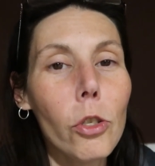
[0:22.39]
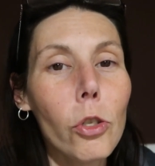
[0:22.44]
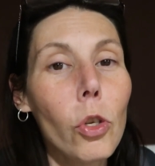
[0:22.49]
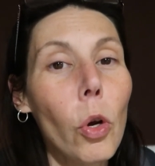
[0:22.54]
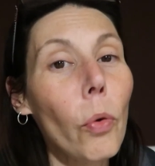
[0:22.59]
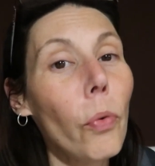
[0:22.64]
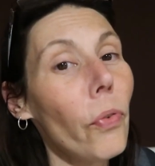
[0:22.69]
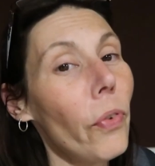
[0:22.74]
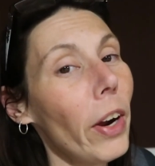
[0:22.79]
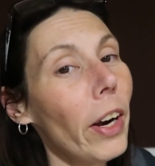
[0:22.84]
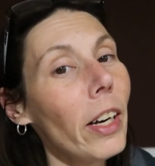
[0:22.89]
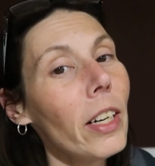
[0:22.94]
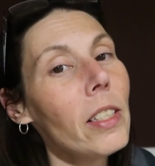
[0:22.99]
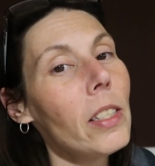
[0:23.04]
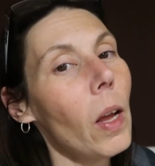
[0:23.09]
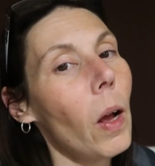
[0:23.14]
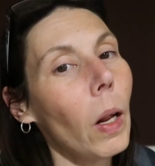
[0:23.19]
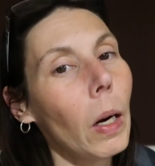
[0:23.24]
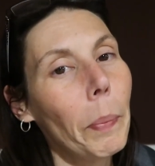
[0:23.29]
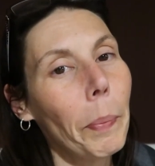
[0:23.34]
So
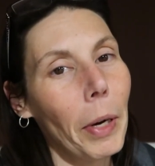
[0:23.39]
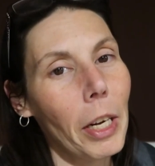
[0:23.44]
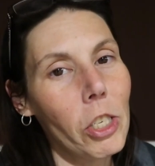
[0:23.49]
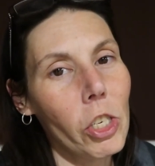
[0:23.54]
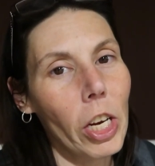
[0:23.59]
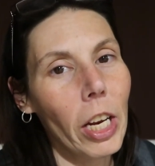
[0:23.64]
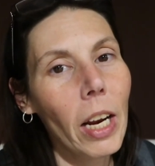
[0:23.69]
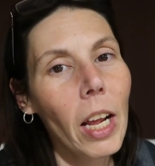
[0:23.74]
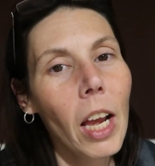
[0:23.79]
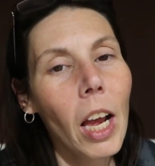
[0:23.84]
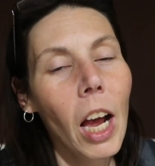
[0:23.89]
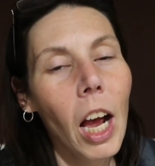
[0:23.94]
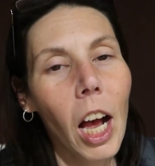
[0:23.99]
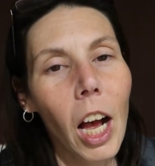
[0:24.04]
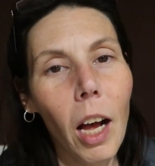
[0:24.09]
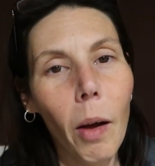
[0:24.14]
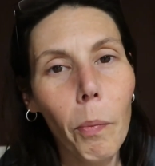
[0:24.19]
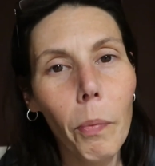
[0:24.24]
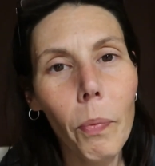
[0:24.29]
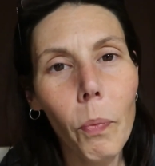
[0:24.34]
ferrets on a budget.
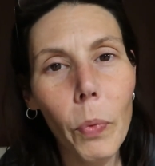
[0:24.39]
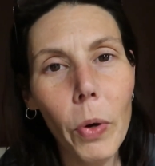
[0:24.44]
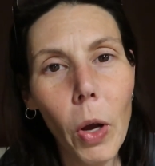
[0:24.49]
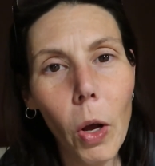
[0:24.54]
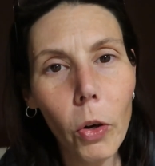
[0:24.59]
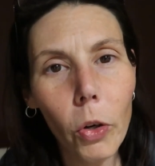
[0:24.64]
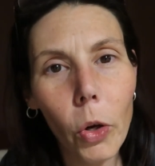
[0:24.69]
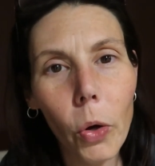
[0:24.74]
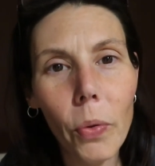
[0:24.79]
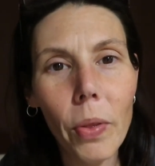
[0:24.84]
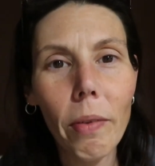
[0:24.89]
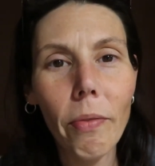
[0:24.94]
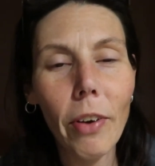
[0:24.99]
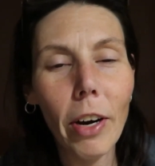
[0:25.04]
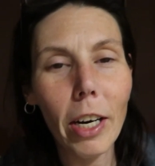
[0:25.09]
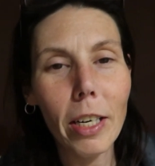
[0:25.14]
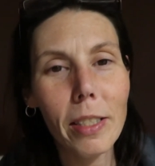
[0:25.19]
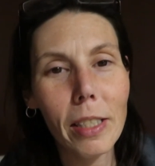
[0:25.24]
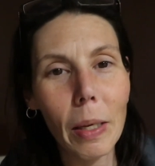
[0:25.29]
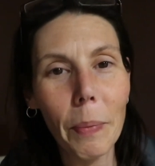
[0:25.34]
We all know that
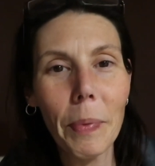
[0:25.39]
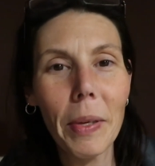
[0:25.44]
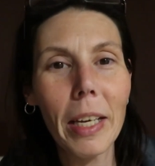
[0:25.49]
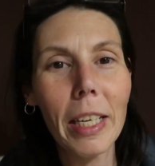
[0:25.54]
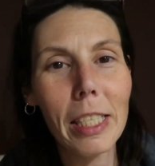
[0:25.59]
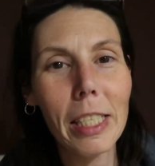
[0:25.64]
ferrets can be